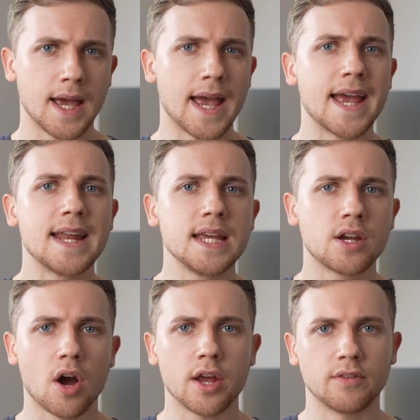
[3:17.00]
Any
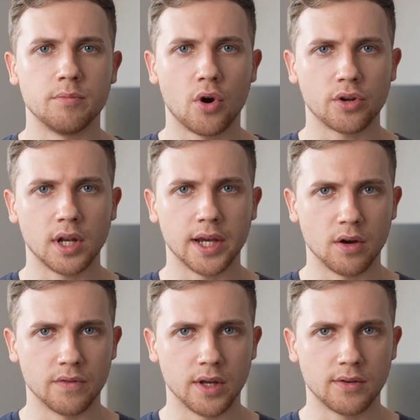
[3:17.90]
kind of modeling
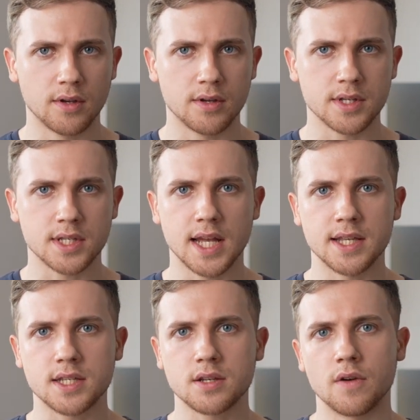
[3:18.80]
of it,
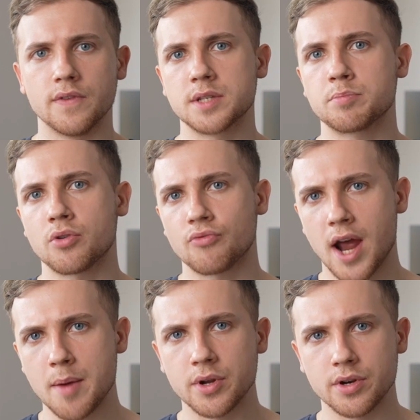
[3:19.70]
sense of its
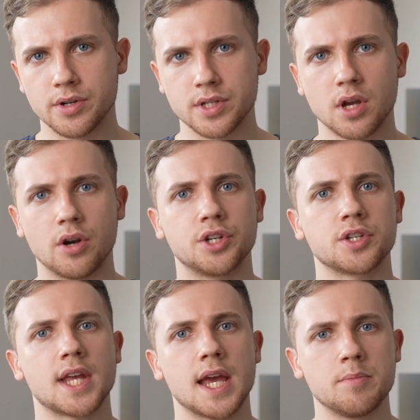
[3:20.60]
parameters, are
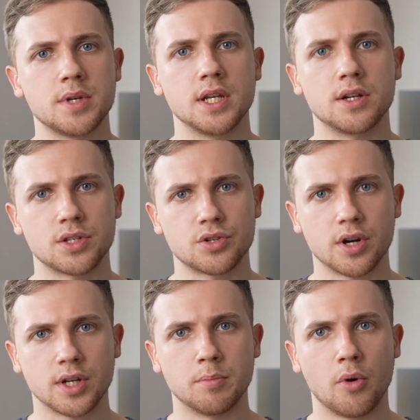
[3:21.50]
just empty
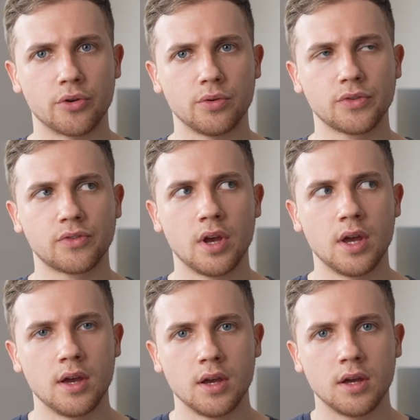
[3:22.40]
constructed models
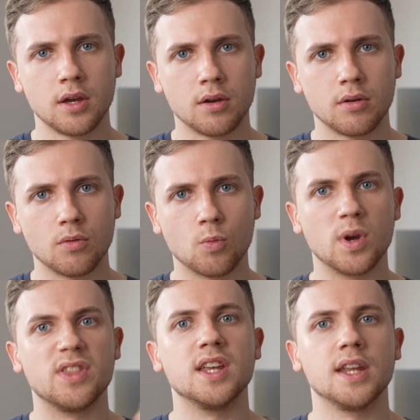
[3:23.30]

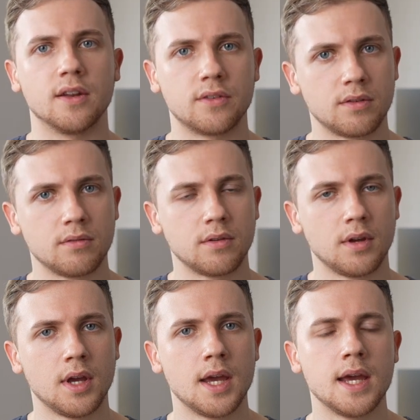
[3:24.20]
within it.
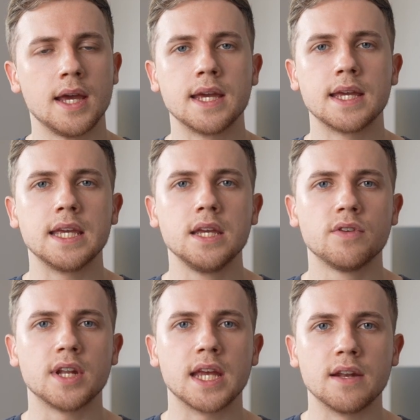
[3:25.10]

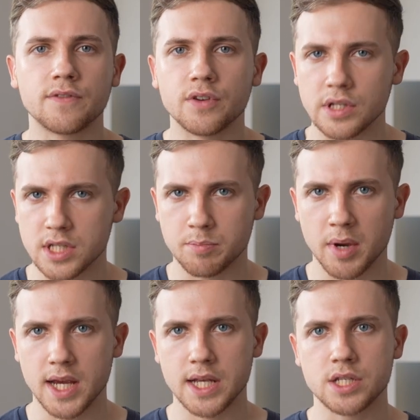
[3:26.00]
Even infinite
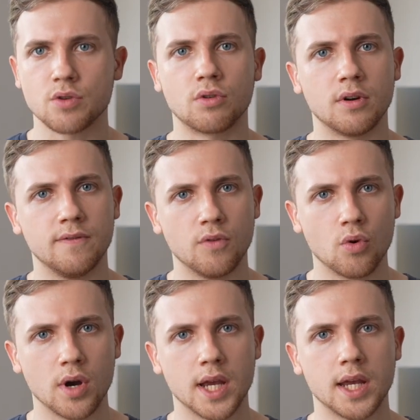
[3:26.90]
space or a
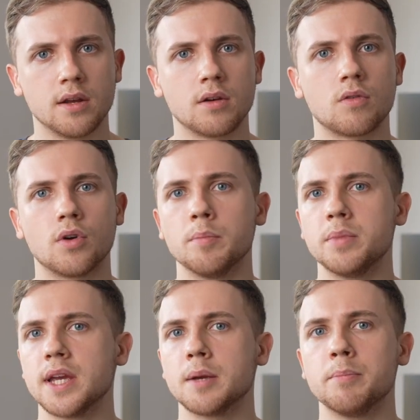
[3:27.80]
void or it
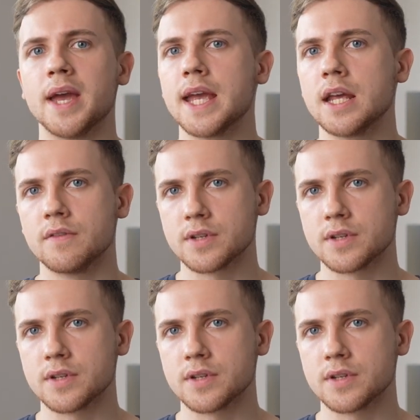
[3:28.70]
being made of a